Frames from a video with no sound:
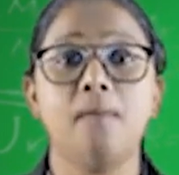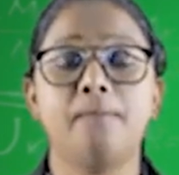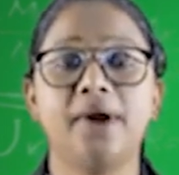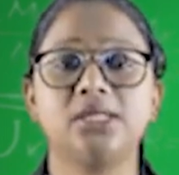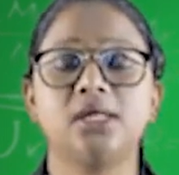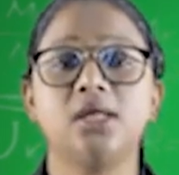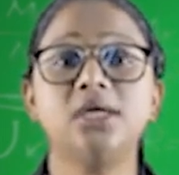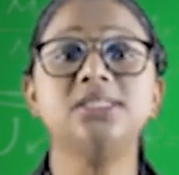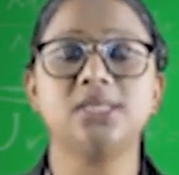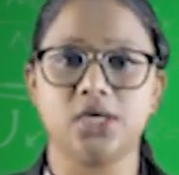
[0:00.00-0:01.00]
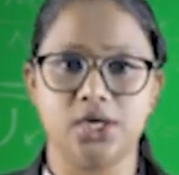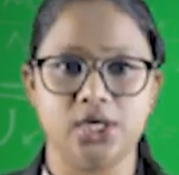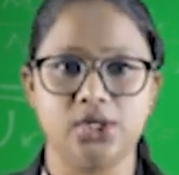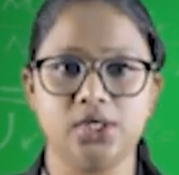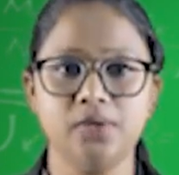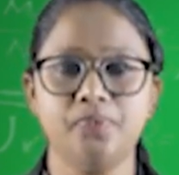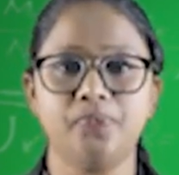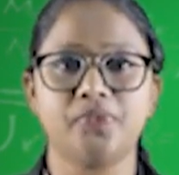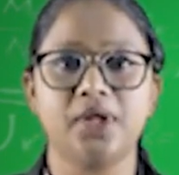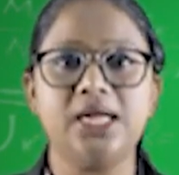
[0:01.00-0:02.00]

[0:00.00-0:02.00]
but there is a condition.